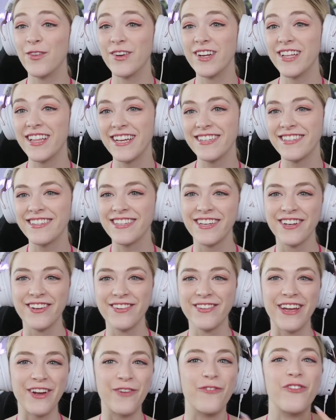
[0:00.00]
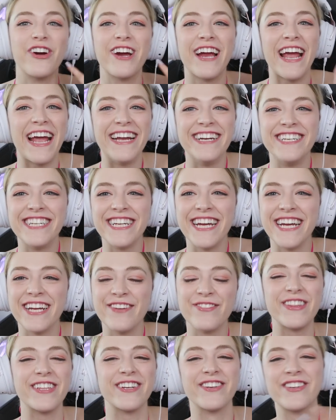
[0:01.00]
I realized they like weren't
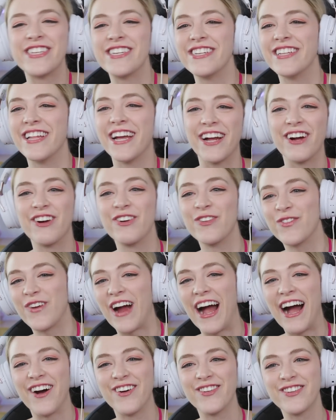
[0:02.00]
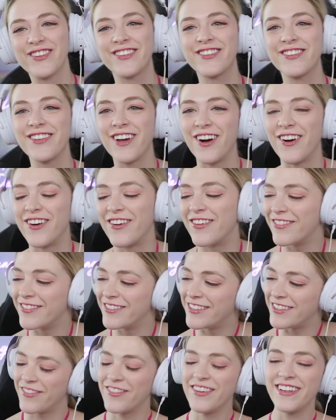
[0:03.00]
aging, but they're still like around. So
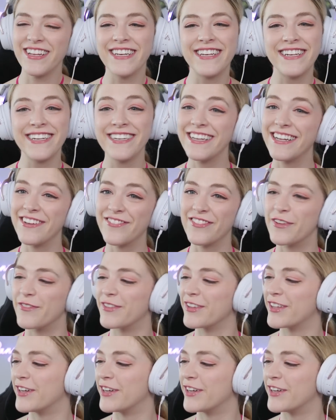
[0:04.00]
definitely need to give them a